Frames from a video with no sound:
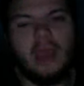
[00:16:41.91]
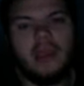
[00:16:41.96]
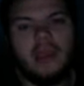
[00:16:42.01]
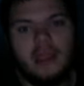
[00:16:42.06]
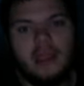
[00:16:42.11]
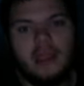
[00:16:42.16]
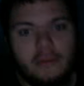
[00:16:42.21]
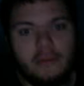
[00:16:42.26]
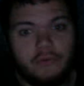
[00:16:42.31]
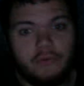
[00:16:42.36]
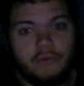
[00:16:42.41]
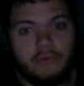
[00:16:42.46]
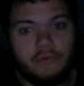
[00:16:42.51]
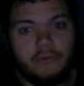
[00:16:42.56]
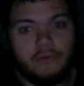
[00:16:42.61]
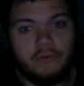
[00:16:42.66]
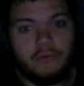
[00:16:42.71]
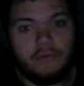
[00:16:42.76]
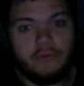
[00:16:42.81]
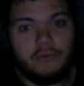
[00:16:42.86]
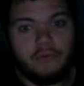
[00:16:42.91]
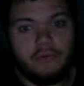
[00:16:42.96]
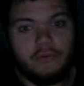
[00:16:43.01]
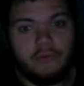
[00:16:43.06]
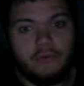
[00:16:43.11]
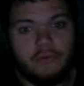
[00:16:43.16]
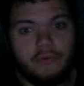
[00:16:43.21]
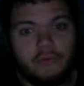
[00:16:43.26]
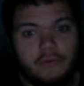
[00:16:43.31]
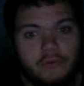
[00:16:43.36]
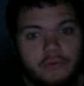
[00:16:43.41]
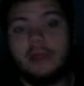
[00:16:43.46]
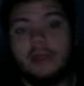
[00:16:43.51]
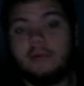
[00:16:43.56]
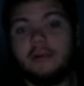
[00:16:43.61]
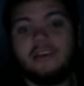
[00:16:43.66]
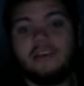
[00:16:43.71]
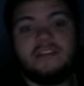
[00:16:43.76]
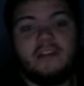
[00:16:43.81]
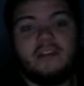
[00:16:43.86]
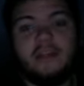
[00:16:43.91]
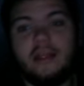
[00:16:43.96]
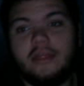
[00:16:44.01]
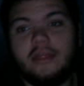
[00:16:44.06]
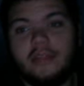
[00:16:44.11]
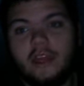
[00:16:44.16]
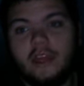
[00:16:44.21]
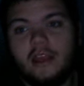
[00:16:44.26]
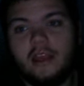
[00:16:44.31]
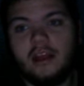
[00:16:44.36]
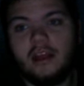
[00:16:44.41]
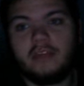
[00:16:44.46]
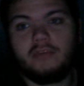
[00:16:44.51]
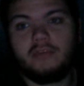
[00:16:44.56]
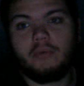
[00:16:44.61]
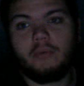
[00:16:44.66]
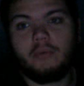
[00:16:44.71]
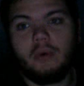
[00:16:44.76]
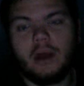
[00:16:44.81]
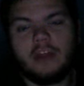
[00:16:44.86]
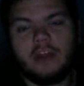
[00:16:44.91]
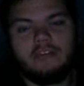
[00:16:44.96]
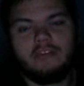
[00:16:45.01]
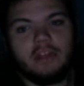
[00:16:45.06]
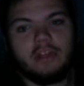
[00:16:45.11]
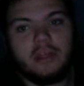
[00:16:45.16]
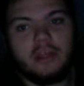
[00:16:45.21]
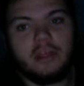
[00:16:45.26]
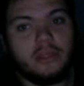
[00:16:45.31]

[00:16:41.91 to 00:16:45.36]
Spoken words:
it for a while. Anyways, thank you guys for watching.